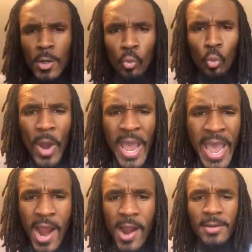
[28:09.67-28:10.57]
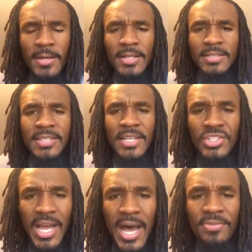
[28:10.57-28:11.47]
Where did
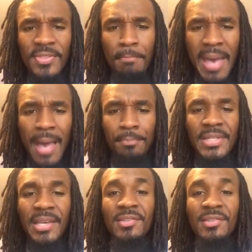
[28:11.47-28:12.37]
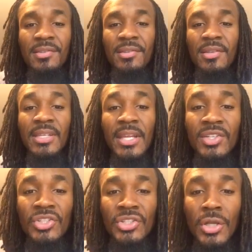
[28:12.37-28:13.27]
John the Baptist get
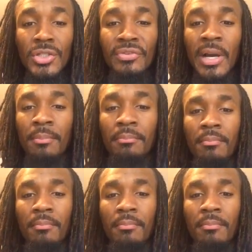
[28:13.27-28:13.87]
his church from?